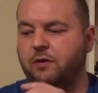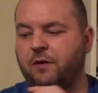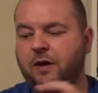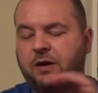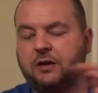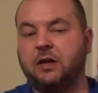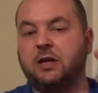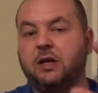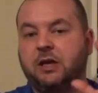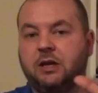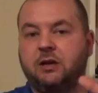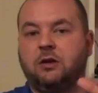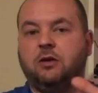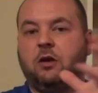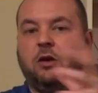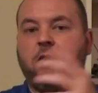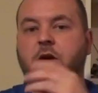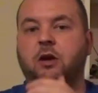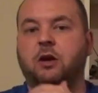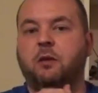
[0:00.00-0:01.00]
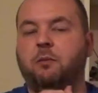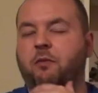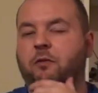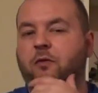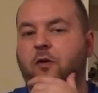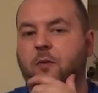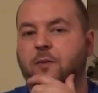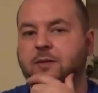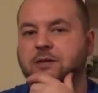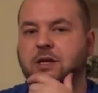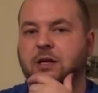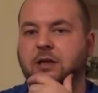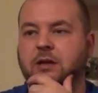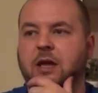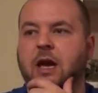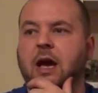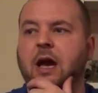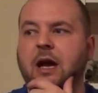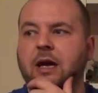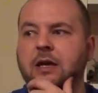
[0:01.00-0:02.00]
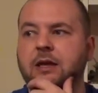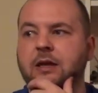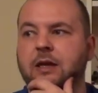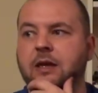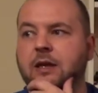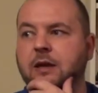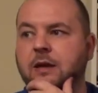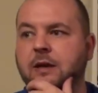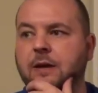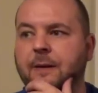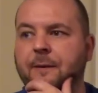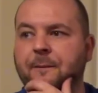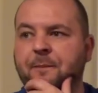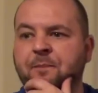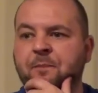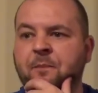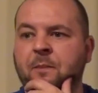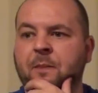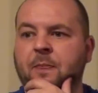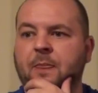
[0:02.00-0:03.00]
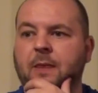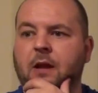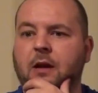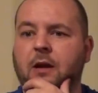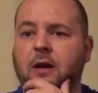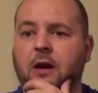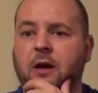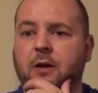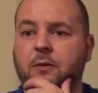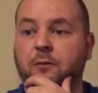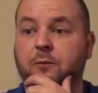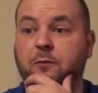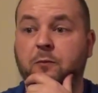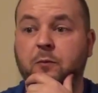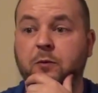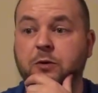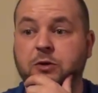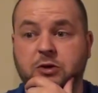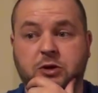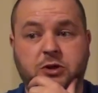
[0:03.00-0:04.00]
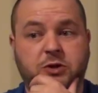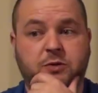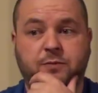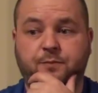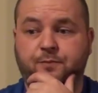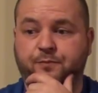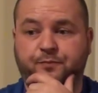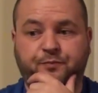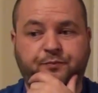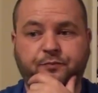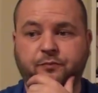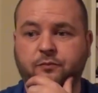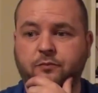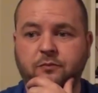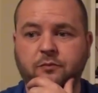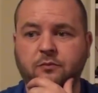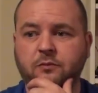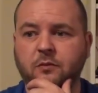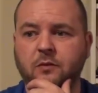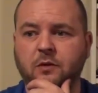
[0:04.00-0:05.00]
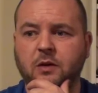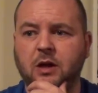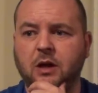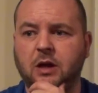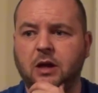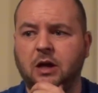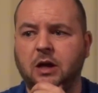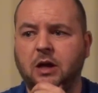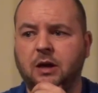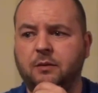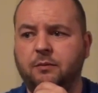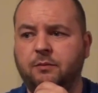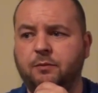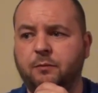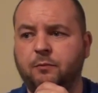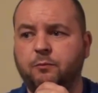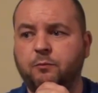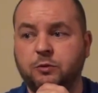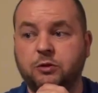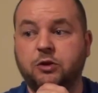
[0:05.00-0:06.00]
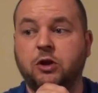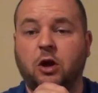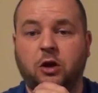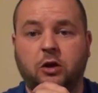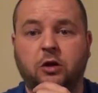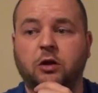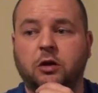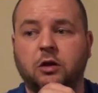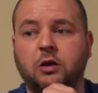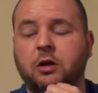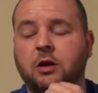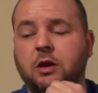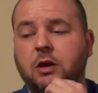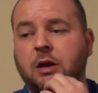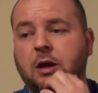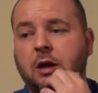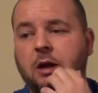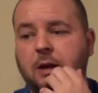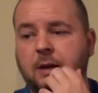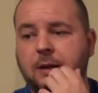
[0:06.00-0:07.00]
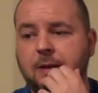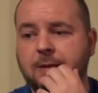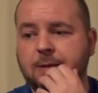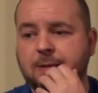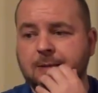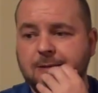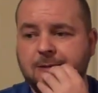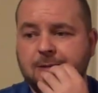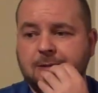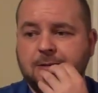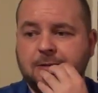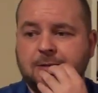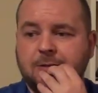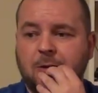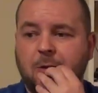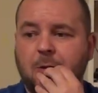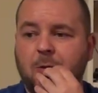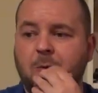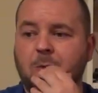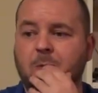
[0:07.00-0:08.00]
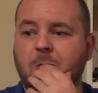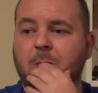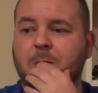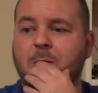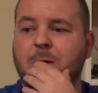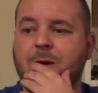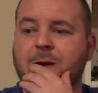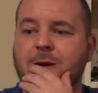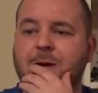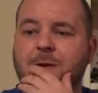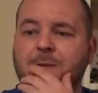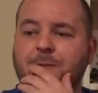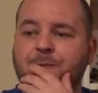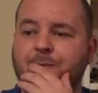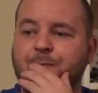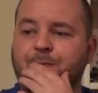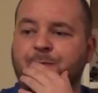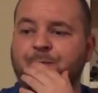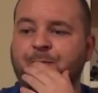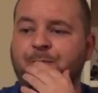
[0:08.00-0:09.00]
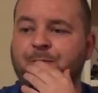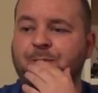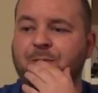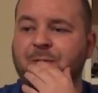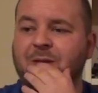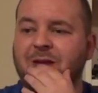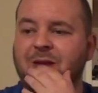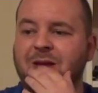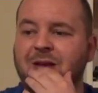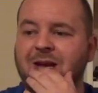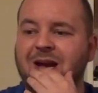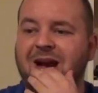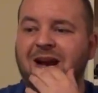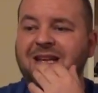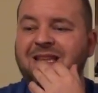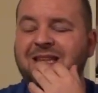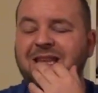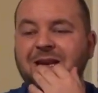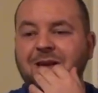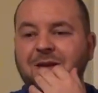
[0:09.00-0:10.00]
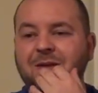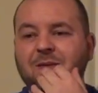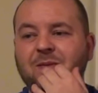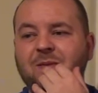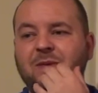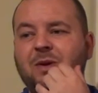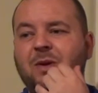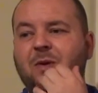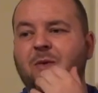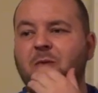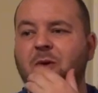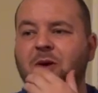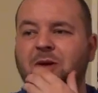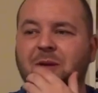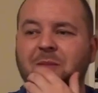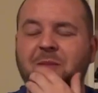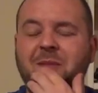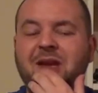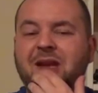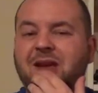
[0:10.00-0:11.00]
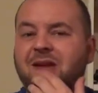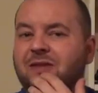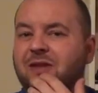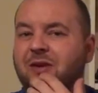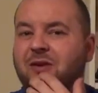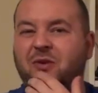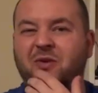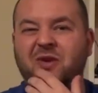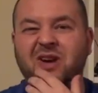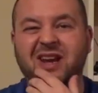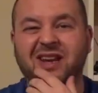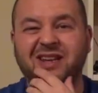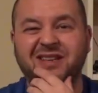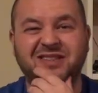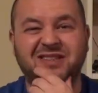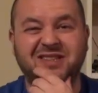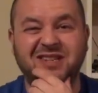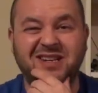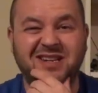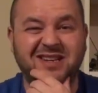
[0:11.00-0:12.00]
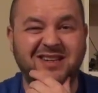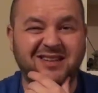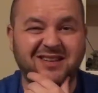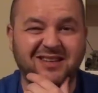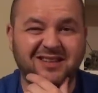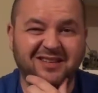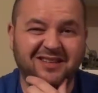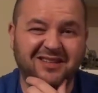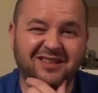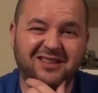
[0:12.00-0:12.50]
the fact that he can turn in a performance like that, I think, was good. So I didn't know what to make of the crane scene.